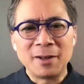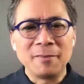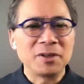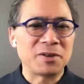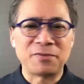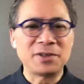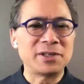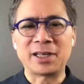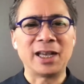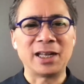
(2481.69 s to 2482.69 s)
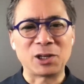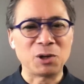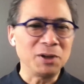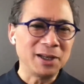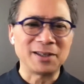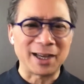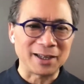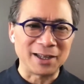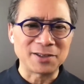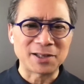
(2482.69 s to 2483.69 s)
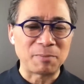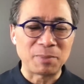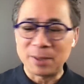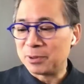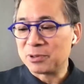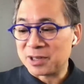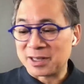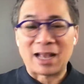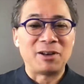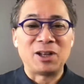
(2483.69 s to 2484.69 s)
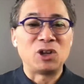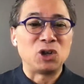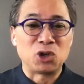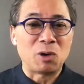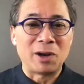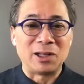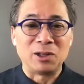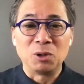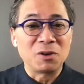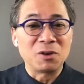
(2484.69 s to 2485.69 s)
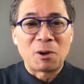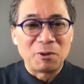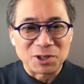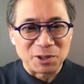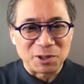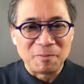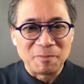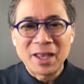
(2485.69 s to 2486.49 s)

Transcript: sophisticated cooking techniques that people sit down and enjoy and look forward to